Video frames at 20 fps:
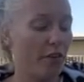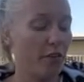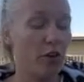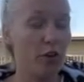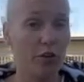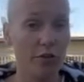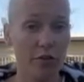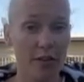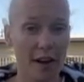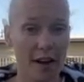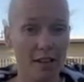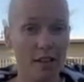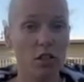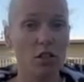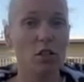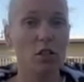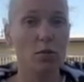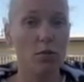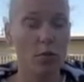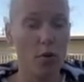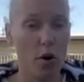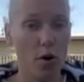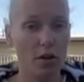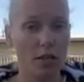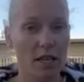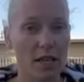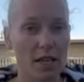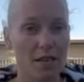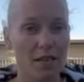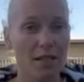good fats, good
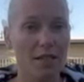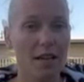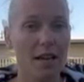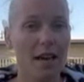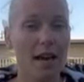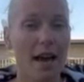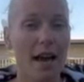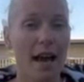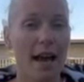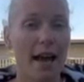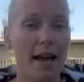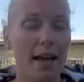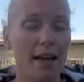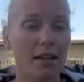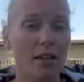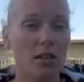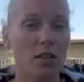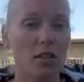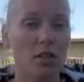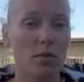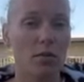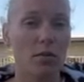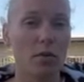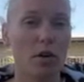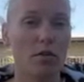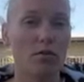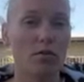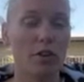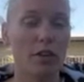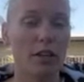proteins, and some
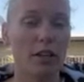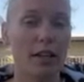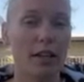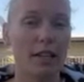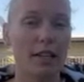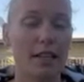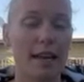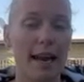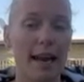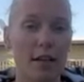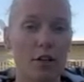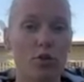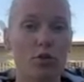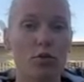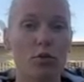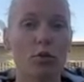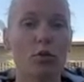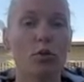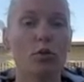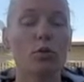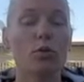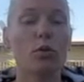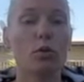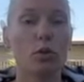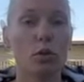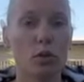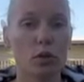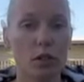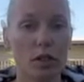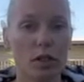really natural
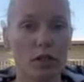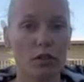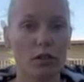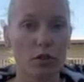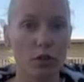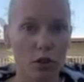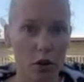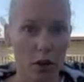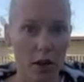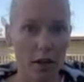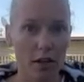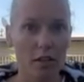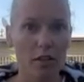sources of sugar.